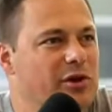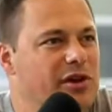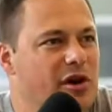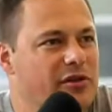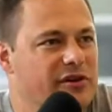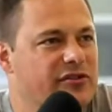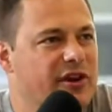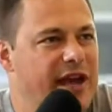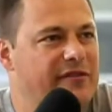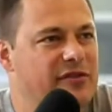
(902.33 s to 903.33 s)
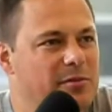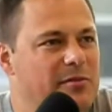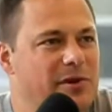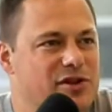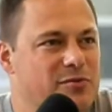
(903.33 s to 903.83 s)
we know that it's going to have to
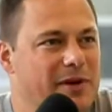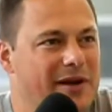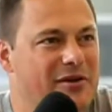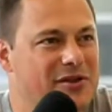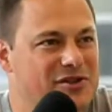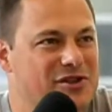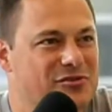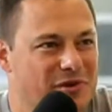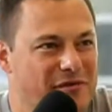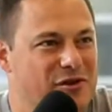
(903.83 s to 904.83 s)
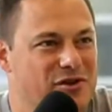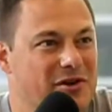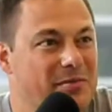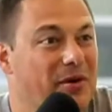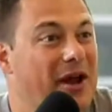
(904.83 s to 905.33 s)
be much bigger than just
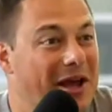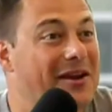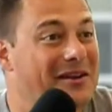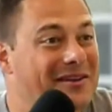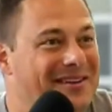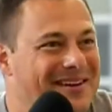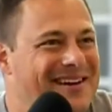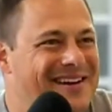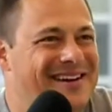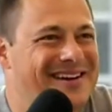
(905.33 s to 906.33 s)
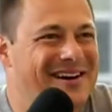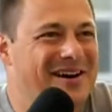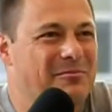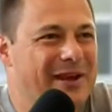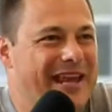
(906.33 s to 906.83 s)
RiverTree brand.
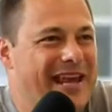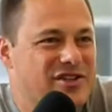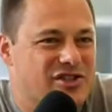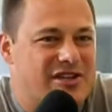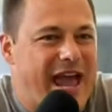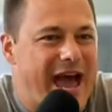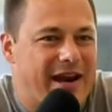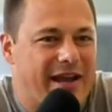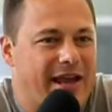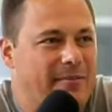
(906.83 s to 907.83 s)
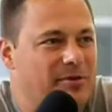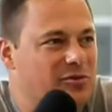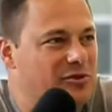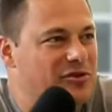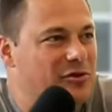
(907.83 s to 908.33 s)
We can't just add a
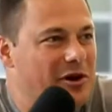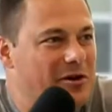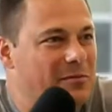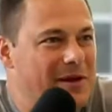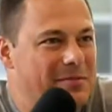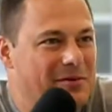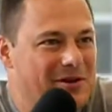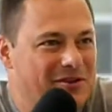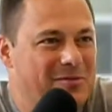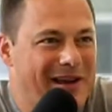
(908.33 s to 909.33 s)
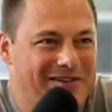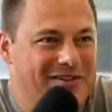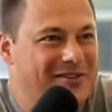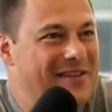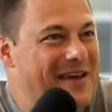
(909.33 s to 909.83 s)
campus with 200 people and expect
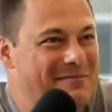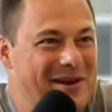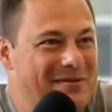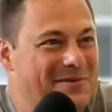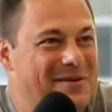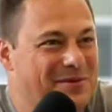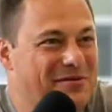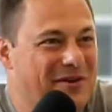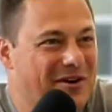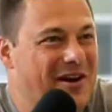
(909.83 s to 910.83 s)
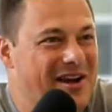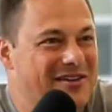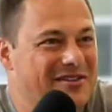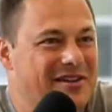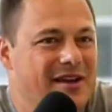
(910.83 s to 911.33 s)
to send that many people for
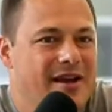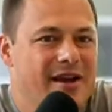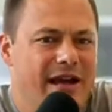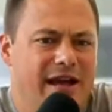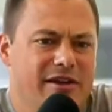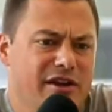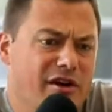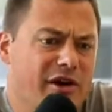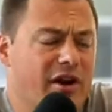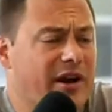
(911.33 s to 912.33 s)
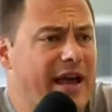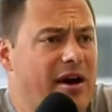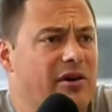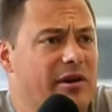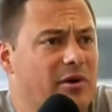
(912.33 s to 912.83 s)
Christ. And, in our
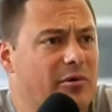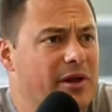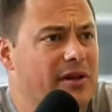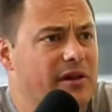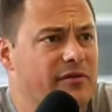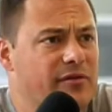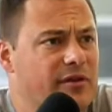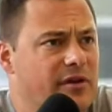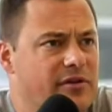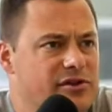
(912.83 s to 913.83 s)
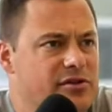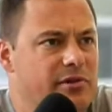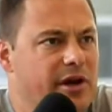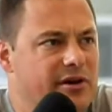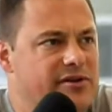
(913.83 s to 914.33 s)
county where we live, there's
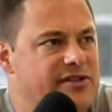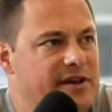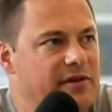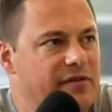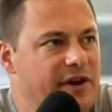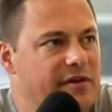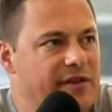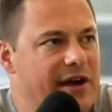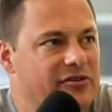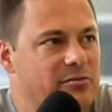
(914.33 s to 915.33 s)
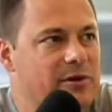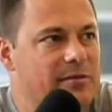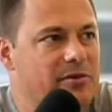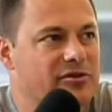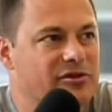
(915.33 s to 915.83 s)
375,000
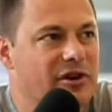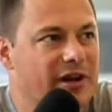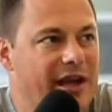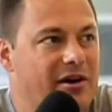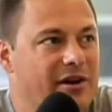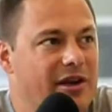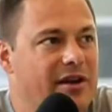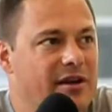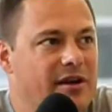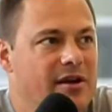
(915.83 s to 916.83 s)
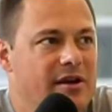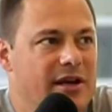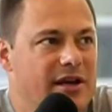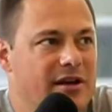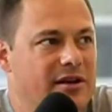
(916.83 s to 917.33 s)
people in Stark County,
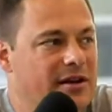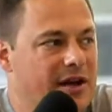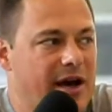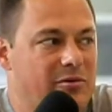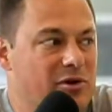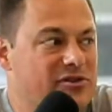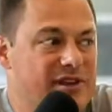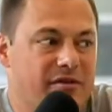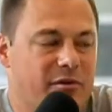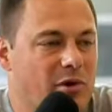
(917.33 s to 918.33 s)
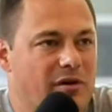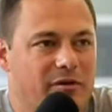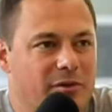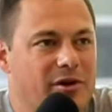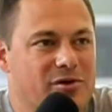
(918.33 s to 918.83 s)
and God wants every one
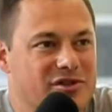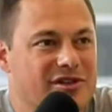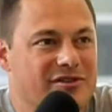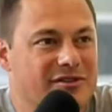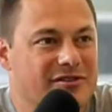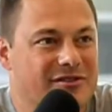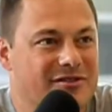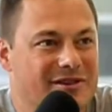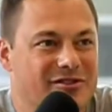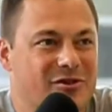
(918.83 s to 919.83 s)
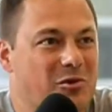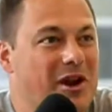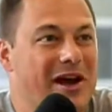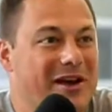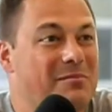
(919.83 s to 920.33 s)
of them to know Jesus. And so we're
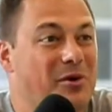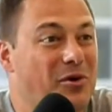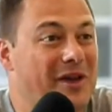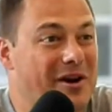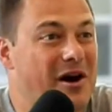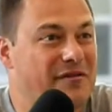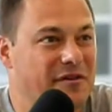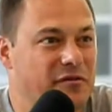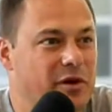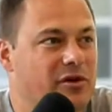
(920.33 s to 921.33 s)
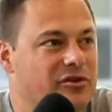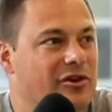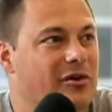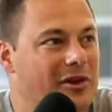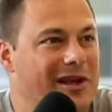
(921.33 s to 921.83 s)
not going to pull that off if we don't
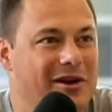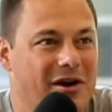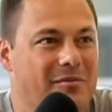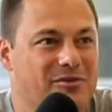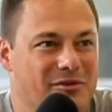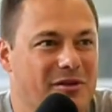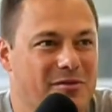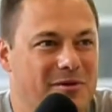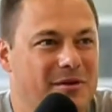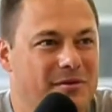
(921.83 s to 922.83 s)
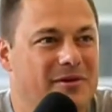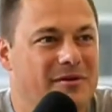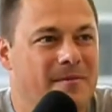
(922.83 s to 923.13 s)
start linking arms with other people.